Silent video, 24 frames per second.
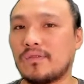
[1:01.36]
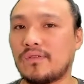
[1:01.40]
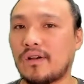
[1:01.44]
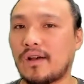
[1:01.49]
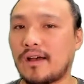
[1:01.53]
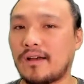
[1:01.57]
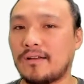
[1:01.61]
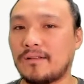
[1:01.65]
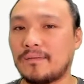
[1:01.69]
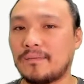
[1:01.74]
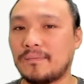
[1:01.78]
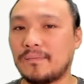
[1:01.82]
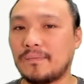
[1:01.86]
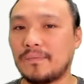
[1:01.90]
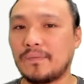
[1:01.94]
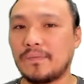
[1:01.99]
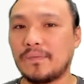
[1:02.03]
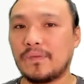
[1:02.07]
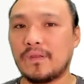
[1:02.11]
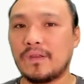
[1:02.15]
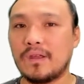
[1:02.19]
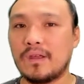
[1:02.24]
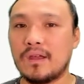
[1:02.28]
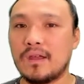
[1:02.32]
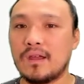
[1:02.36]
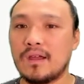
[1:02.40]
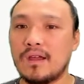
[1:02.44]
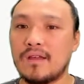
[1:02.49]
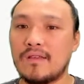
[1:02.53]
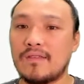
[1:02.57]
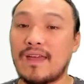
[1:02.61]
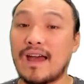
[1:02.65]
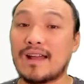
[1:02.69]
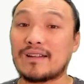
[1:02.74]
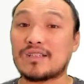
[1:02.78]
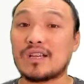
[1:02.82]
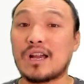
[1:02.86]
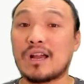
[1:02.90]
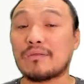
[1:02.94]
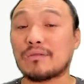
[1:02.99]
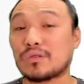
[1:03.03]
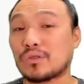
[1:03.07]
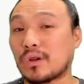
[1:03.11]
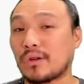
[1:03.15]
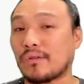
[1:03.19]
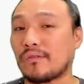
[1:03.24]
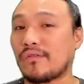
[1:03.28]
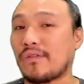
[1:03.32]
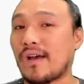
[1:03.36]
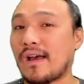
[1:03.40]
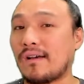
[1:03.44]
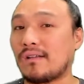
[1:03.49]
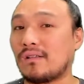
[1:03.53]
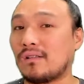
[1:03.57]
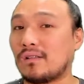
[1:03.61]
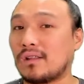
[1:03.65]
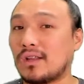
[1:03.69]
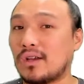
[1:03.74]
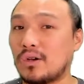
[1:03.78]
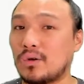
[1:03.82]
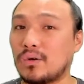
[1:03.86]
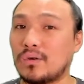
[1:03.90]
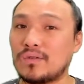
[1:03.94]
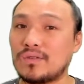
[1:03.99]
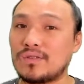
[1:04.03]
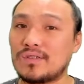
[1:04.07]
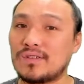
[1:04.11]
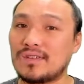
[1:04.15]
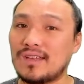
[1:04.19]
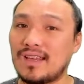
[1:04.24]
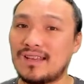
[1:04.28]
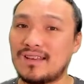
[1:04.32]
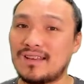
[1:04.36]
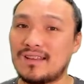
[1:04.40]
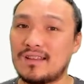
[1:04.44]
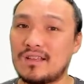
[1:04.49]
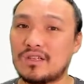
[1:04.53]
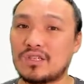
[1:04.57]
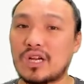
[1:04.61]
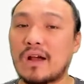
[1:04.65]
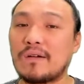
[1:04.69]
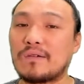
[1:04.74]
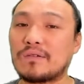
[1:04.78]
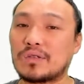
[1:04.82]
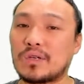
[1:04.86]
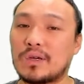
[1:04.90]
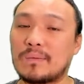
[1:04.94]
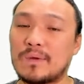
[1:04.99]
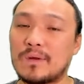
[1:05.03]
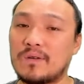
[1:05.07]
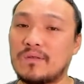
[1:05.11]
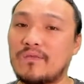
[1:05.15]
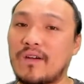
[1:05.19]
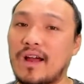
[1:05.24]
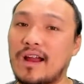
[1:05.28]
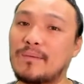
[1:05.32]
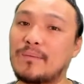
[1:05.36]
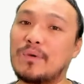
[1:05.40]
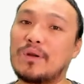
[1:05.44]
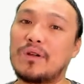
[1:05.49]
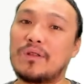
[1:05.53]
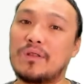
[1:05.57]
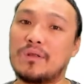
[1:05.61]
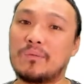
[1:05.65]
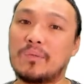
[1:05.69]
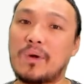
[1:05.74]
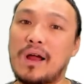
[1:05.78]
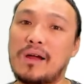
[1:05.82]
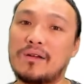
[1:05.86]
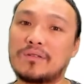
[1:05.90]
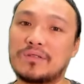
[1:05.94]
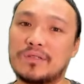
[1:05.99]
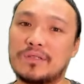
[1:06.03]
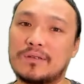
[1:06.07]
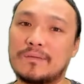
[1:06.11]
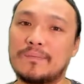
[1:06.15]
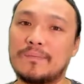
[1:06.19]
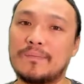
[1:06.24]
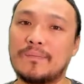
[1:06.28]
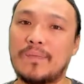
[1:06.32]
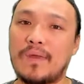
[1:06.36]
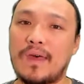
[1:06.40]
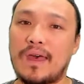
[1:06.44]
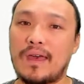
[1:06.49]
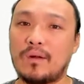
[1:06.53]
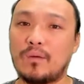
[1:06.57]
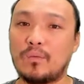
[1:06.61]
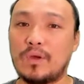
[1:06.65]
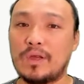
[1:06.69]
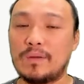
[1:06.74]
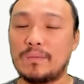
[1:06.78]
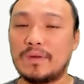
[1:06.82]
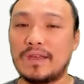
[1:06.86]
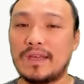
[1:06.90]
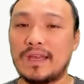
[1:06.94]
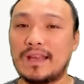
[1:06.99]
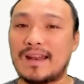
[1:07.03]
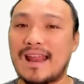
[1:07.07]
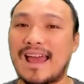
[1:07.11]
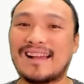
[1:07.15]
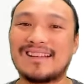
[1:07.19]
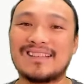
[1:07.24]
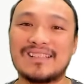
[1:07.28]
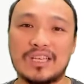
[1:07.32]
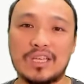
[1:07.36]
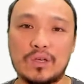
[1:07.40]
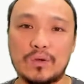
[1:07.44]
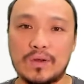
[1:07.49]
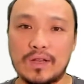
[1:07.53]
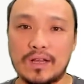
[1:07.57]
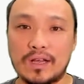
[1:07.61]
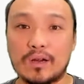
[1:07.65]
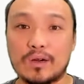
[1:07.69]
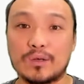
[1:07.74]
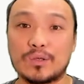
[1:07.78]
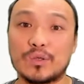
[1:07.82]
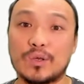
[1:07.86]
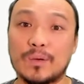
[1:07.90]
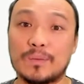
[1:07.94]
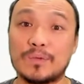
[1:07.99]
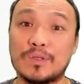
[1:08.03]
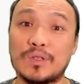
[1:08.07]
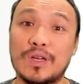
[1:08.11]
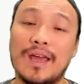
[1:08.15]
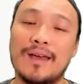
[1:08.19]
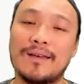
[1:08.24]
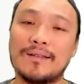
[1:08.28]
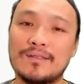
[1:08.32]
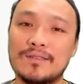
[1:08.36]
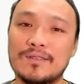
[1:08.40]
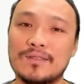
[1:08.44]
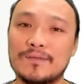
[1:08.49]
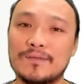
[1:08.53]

file. That JavaScript file loads into the JavaScript environment of the browser, and we begin executing our script.js.